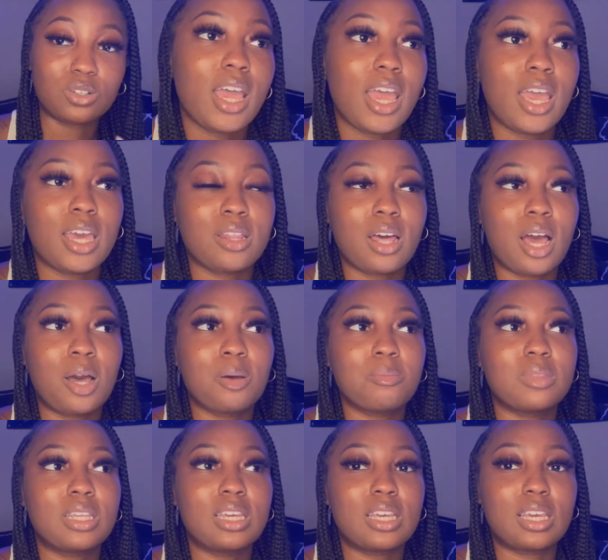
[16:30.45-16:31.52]
And I'm
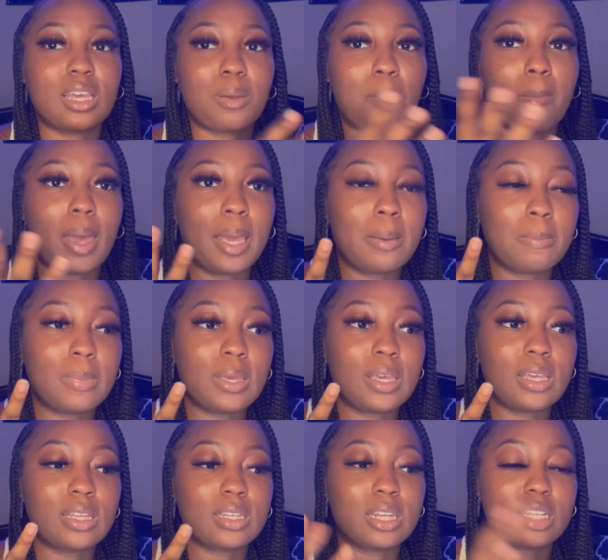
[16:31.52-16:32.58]
thinking maybe
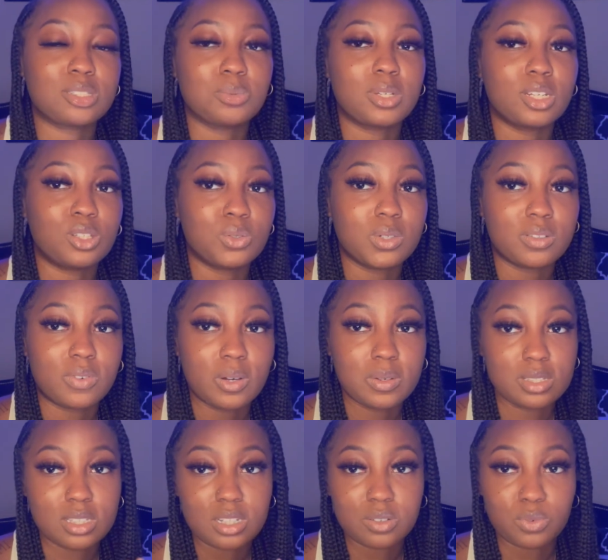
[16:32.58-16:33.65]
that's what the UFO is
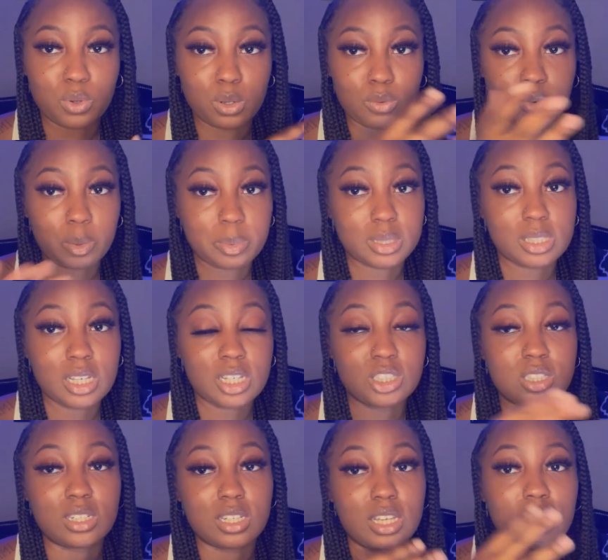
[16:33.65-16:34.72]
there for protection
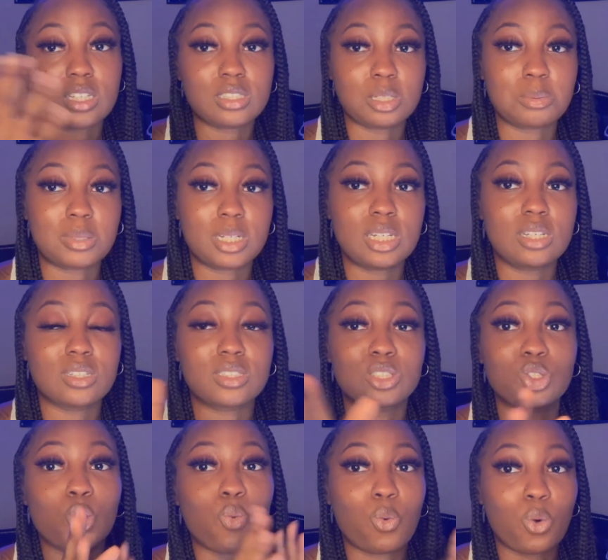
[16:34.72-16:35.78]
against something else, to
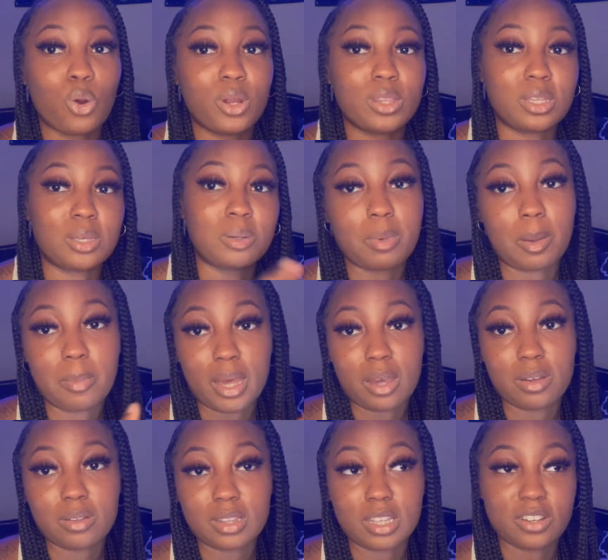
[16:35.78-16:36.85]
warn them
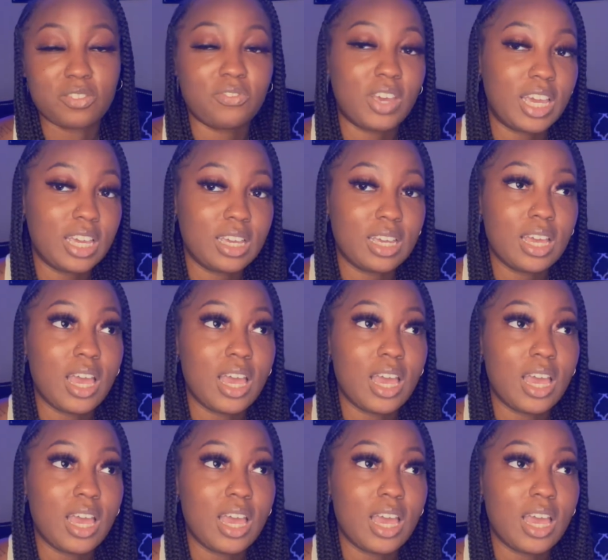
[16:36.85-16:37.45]
about their fate.